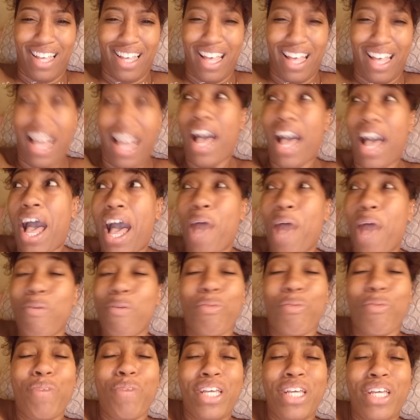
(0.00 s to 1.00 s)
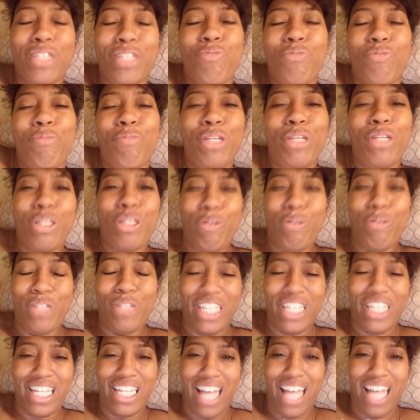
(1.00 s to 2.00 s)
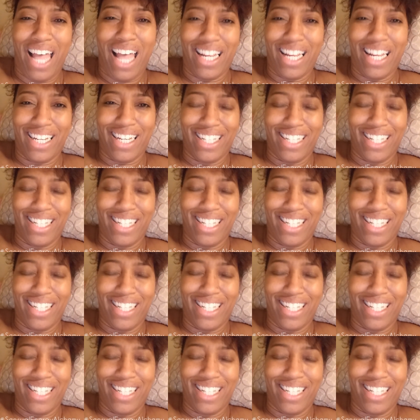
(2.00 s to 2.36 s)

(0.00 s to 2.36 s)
How, how are we as women using that?